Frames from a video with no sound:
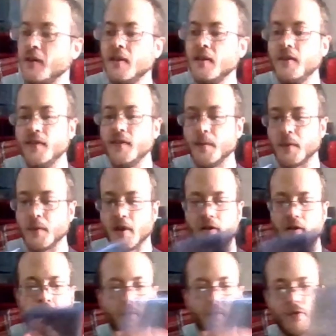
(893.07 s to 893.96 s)
Then we got
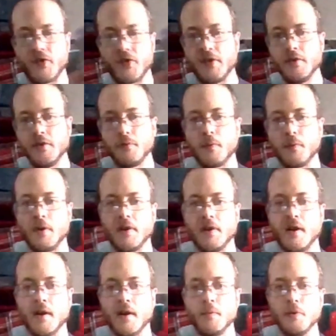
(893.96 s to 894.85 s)
another sealed one.
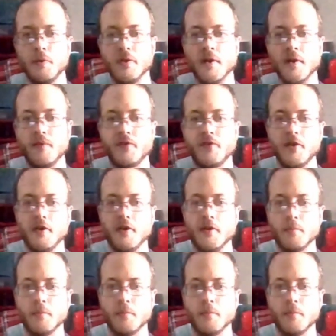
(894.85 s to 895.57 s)
I would love to